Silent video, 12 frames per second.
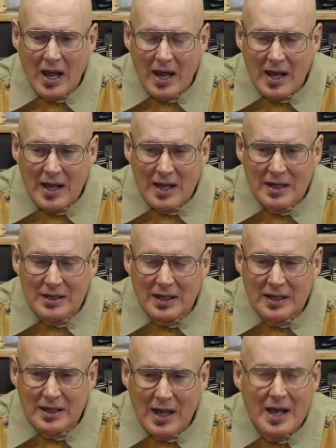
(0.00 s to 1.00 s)
And
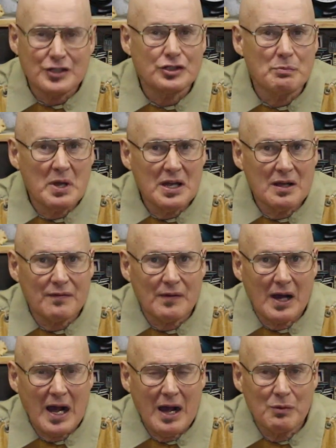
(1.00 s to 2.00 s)
he asked me if
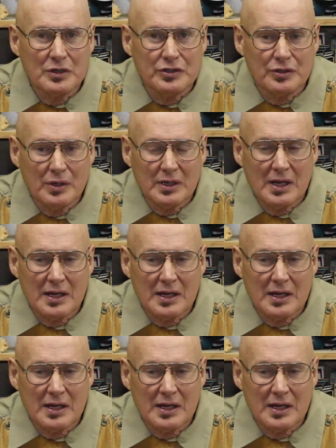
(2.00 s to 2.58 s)
I would do it,